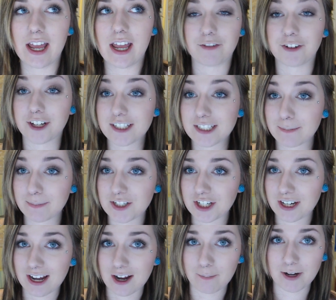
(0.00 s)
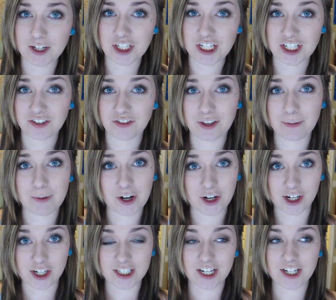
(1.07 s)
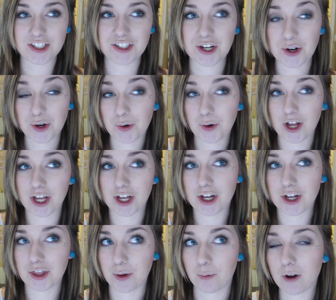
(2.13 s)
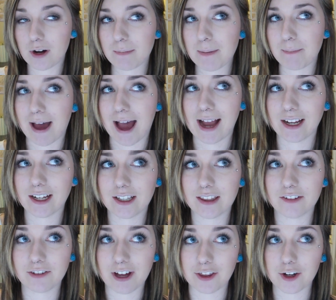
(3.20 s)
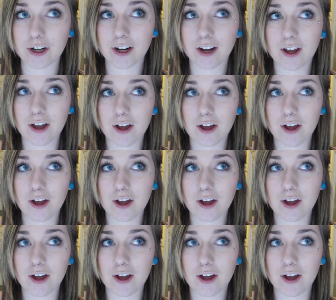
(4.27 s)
I forgot to mention how much each of them hurt. So the one on my back, the feather,